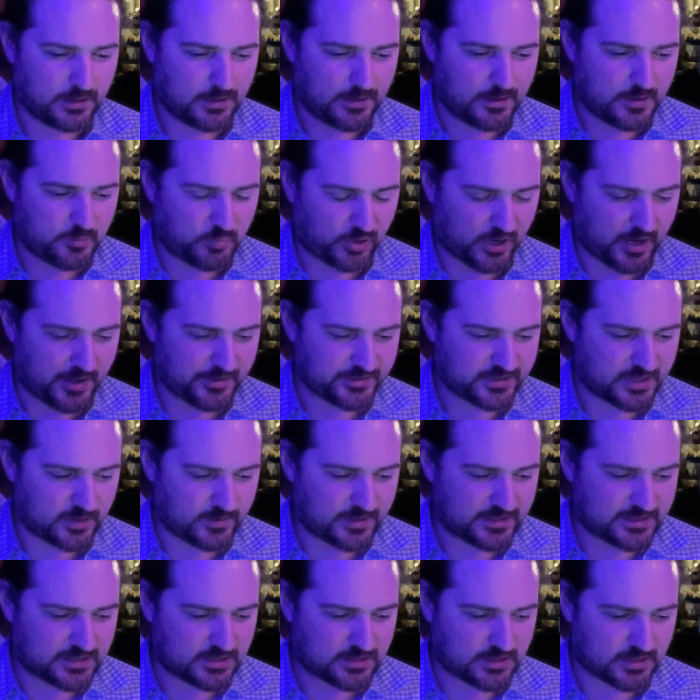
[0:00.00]
But also,
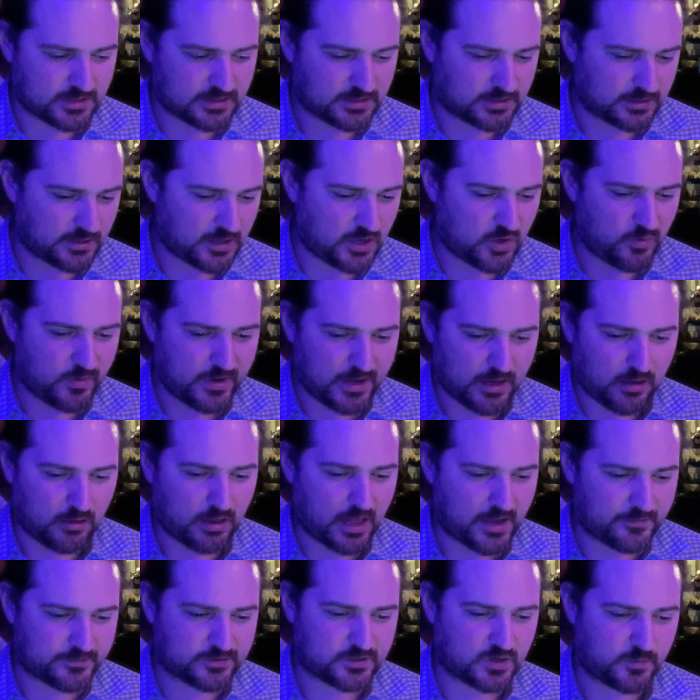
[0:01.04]
it's just, we all
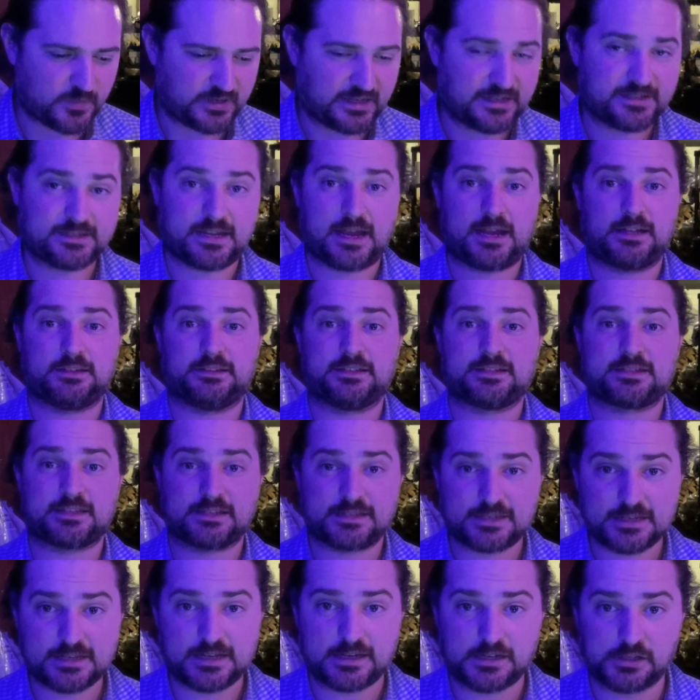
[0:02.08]
have so many talents and
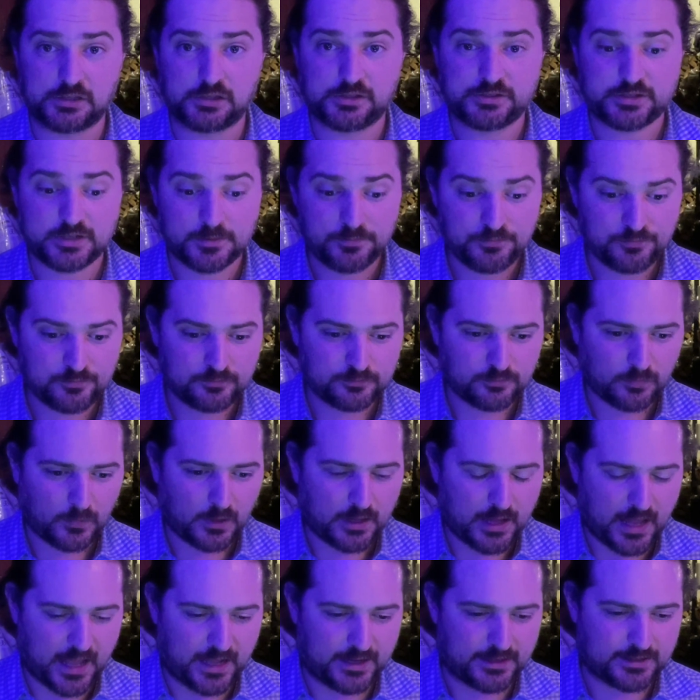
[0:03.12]
skills.
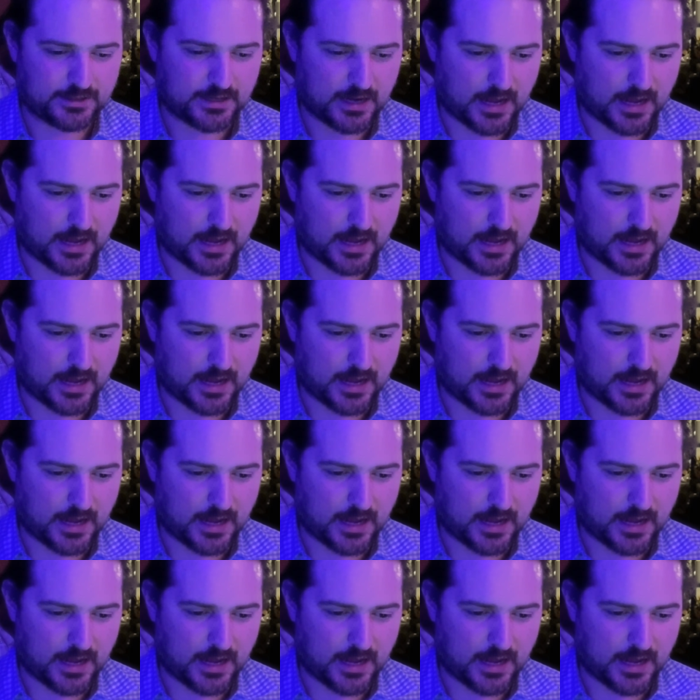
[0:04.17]
And,